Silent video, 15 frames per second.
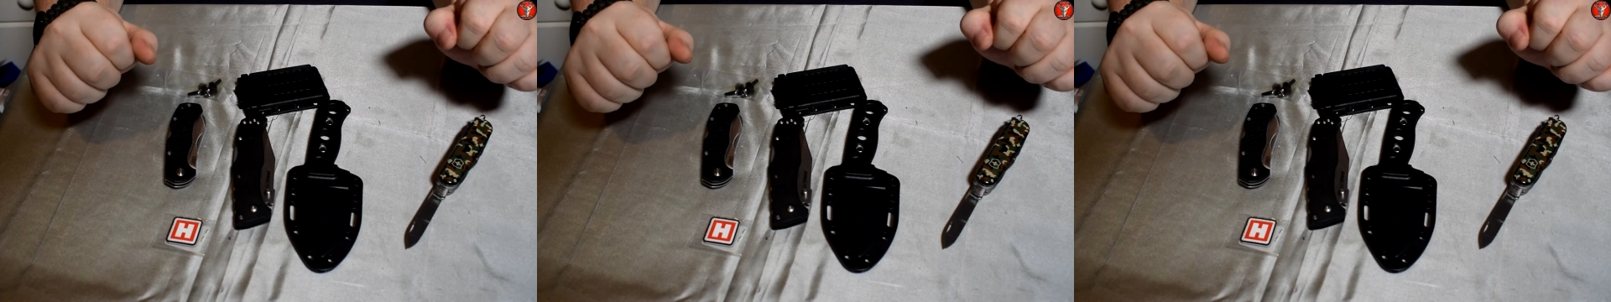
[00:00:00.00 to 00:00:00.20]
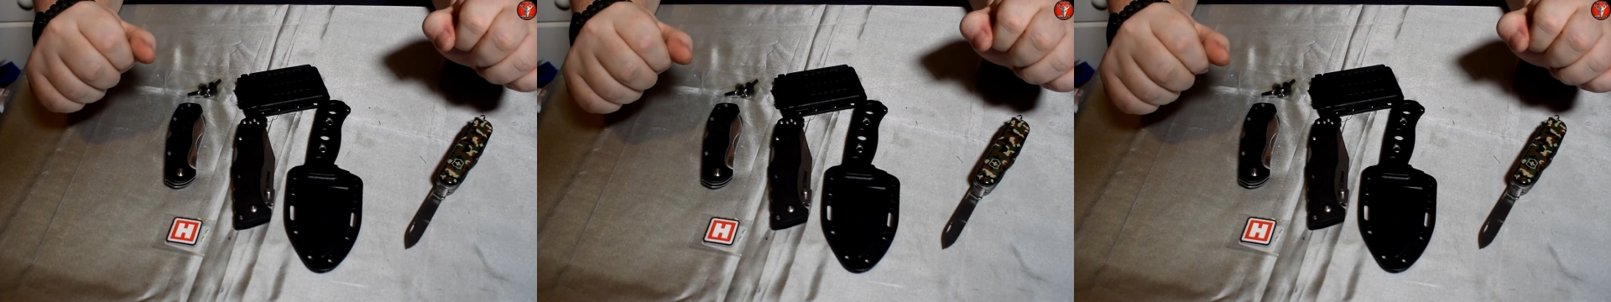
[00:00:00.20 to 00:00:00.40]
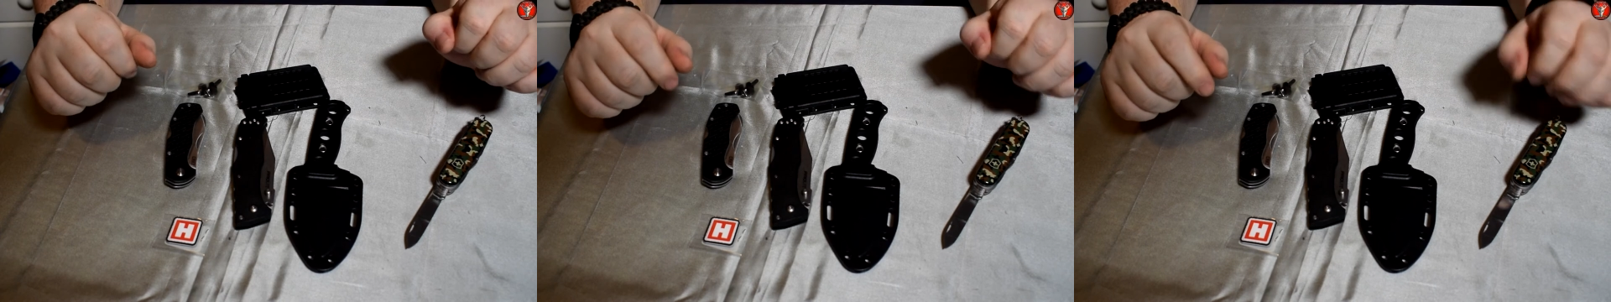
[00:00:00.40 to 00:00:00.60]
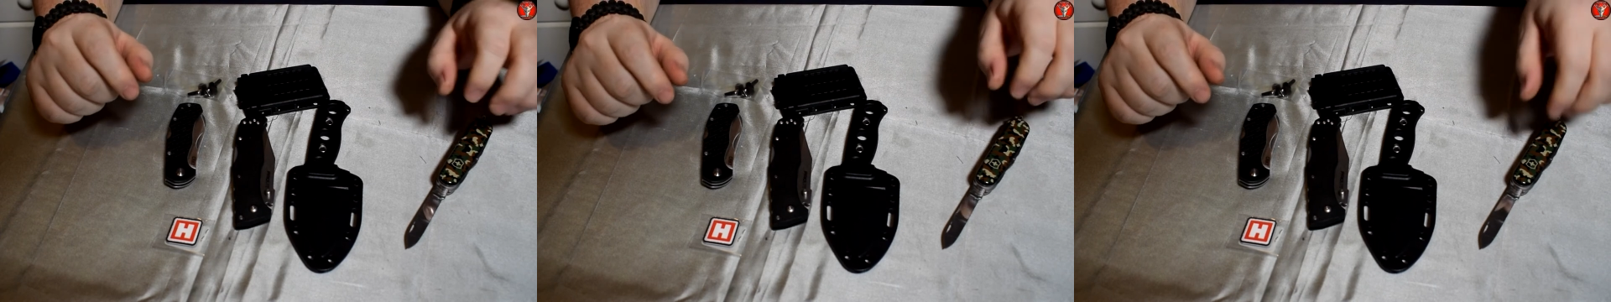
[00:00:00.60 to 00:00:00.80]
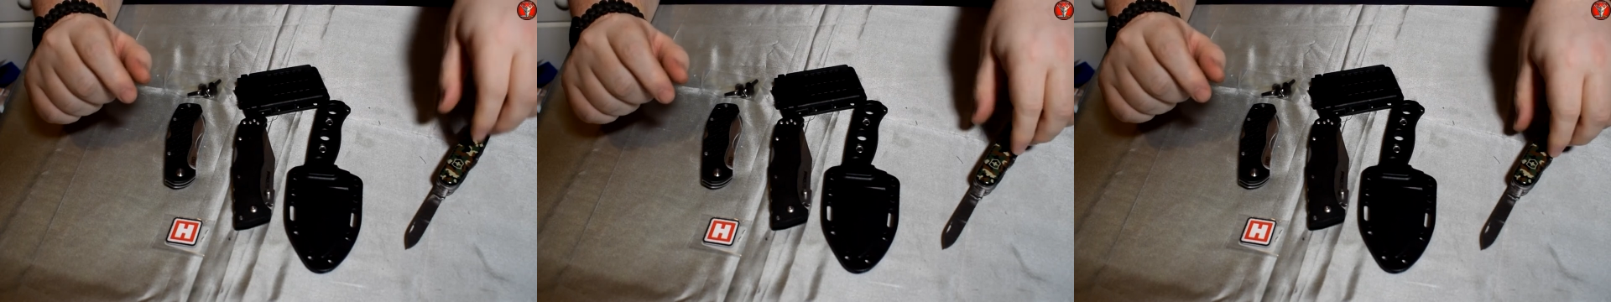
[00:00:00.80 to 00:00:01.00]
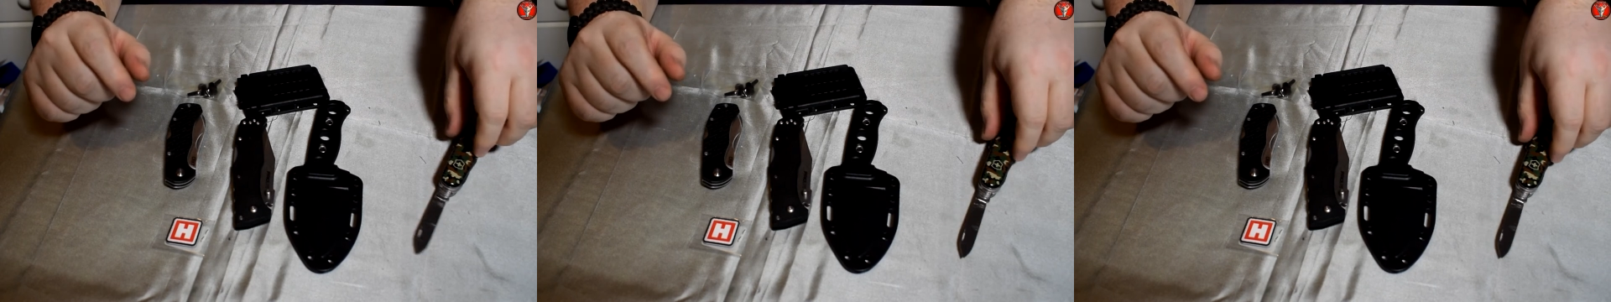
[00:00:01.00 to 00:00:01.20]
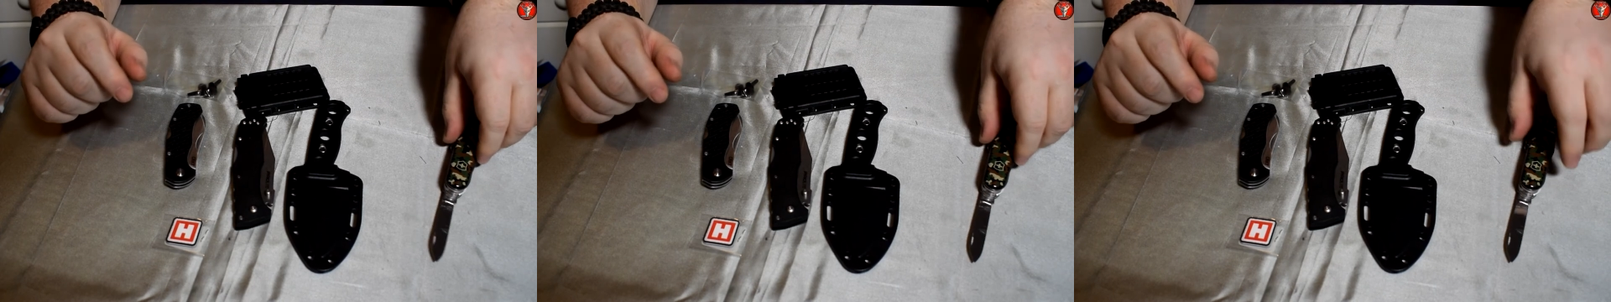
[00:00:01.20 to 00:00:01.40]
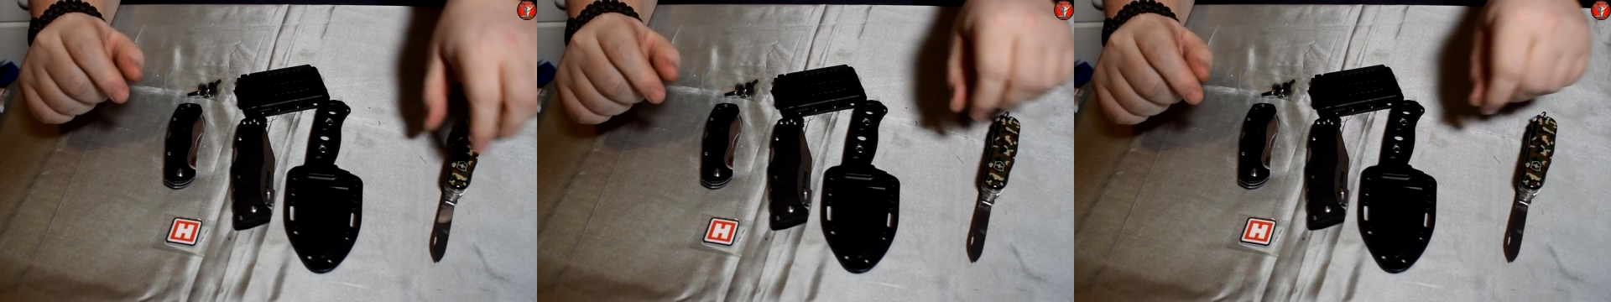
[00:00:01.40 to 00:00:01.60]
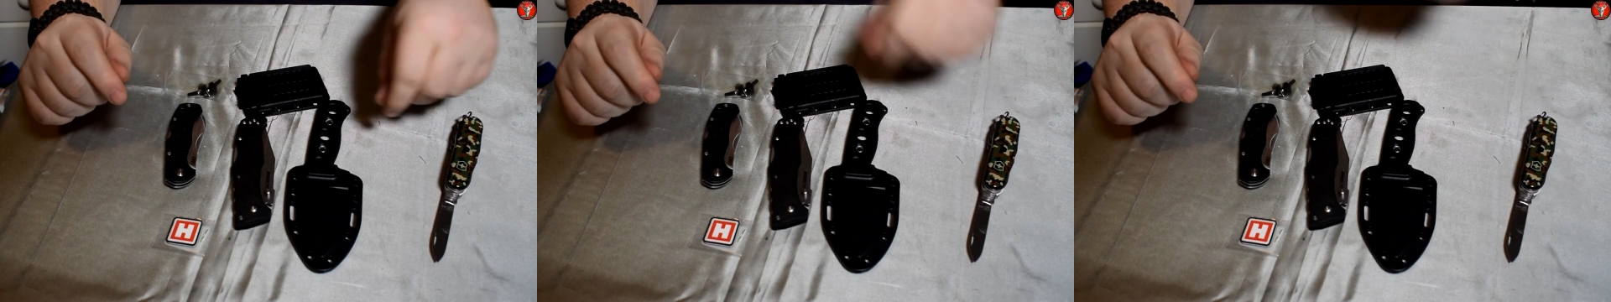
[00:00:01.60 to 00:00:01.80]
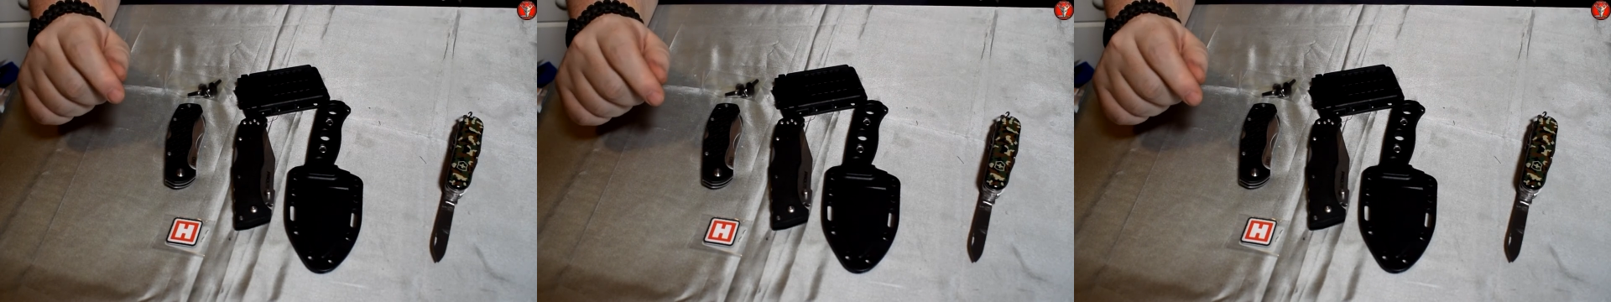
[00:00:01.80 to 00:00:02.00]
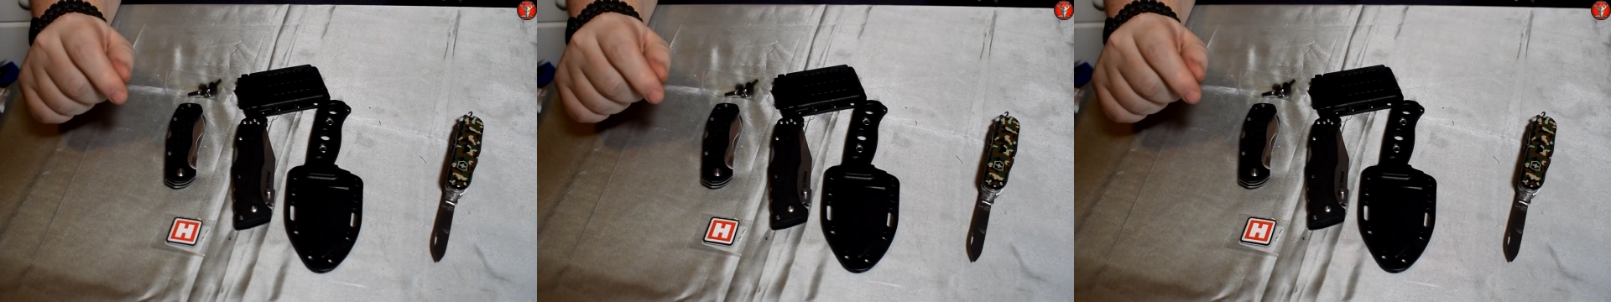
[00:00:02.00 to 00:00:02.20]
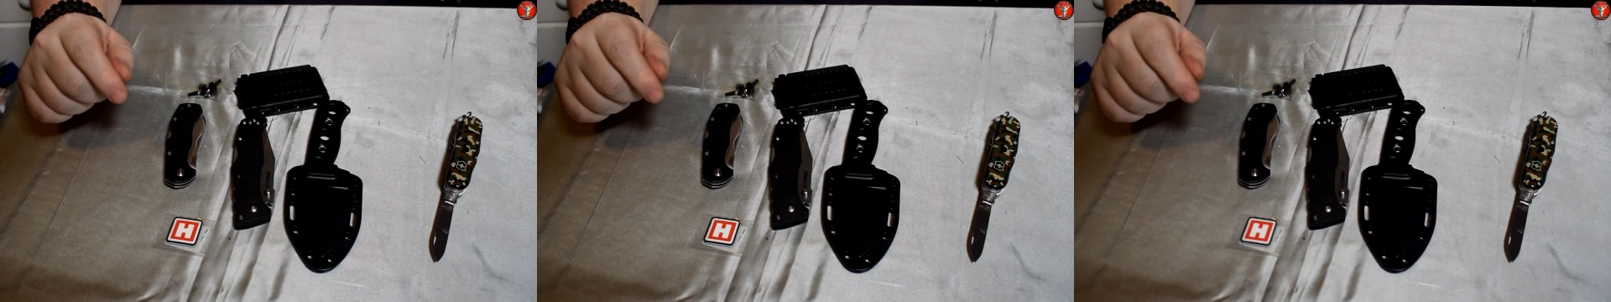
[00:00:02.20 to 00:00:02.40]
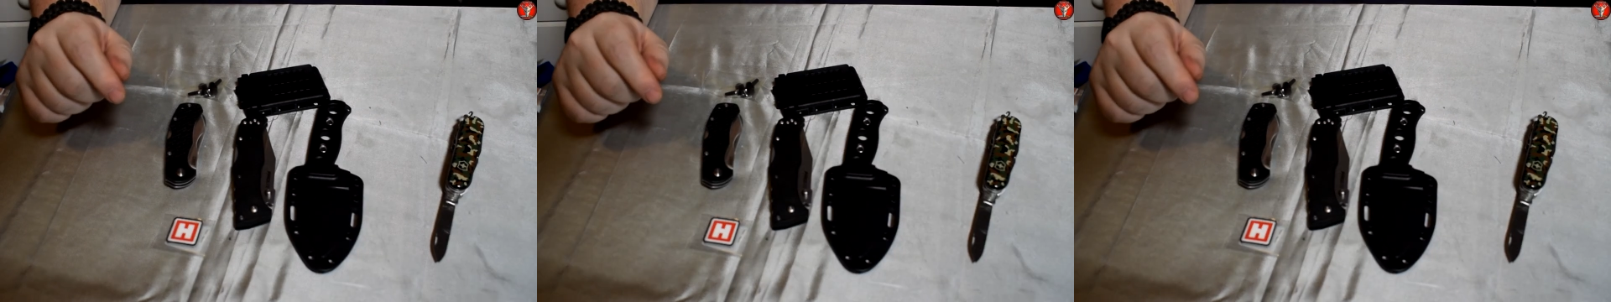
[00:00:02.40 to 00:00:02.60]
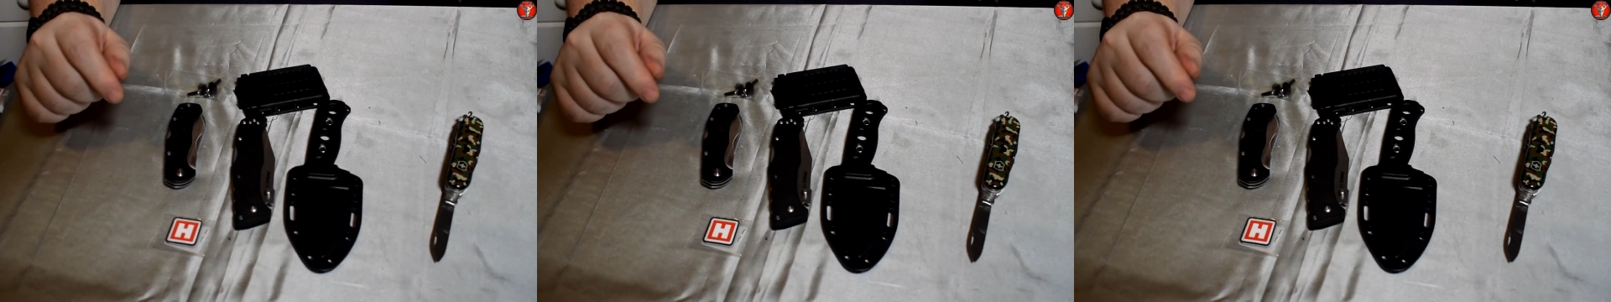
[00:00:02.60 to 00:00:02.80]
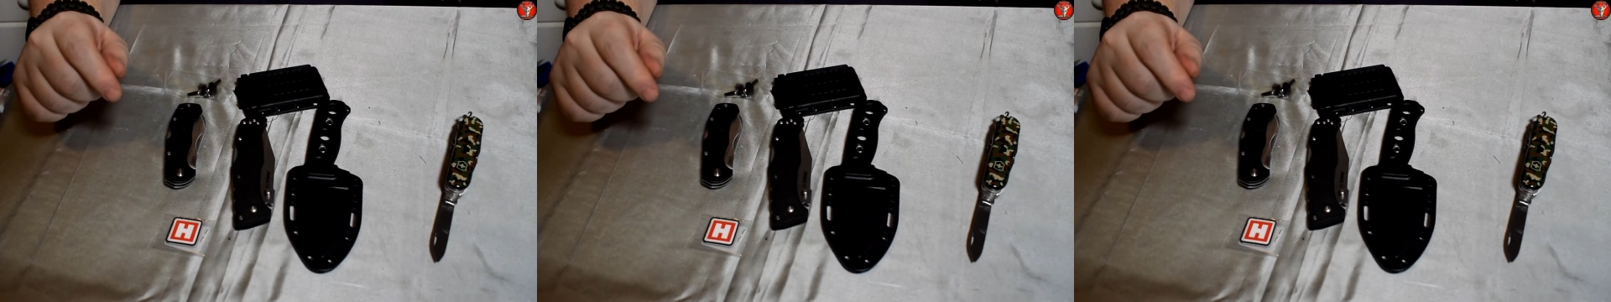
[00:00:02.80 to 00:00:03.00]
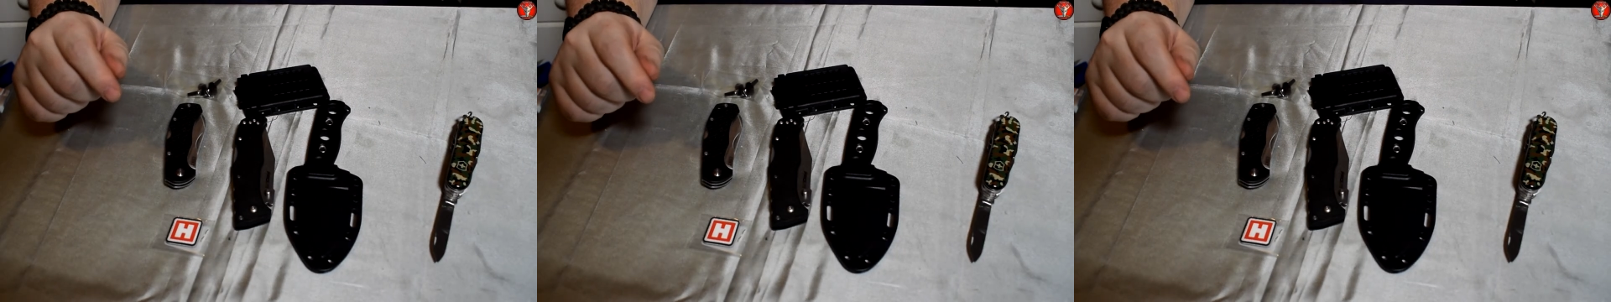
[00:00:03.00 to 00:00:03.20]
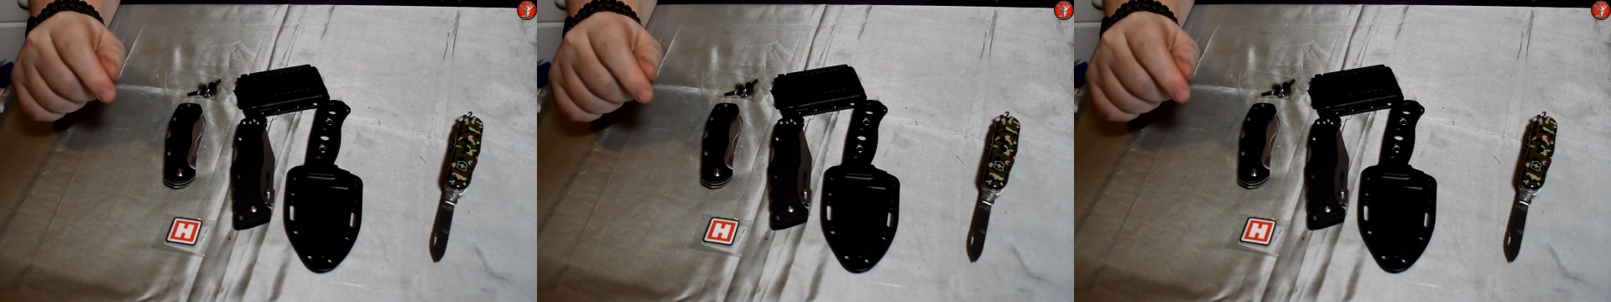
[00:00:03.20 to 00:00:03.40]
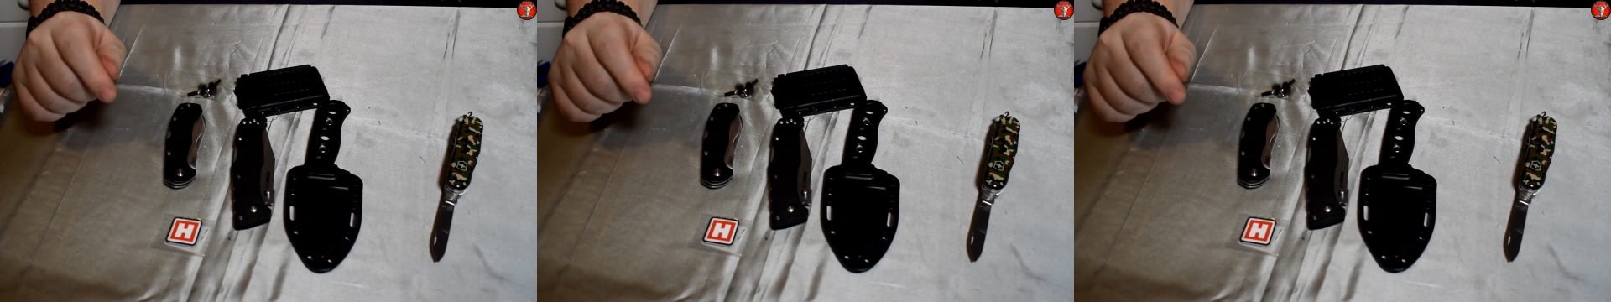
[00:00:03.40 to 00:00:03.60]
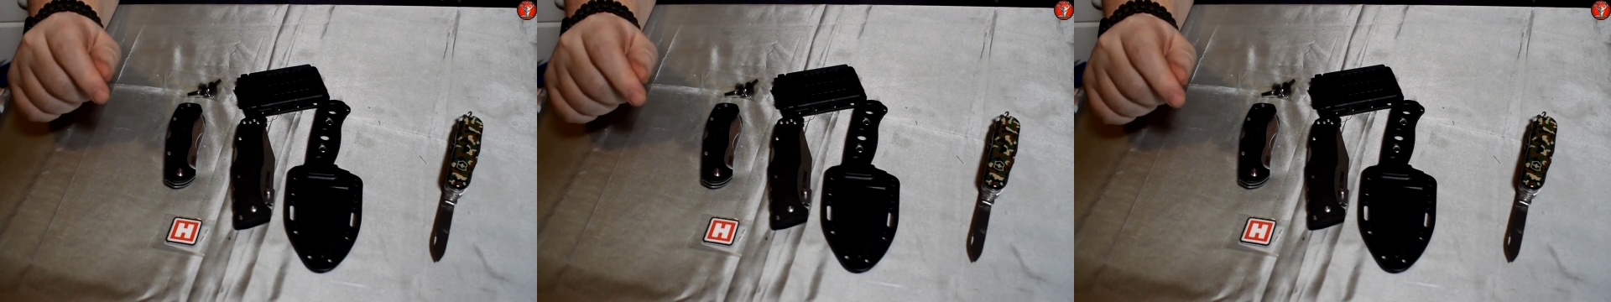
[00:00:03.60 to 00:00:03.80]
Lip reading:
[unreadable: no face in view]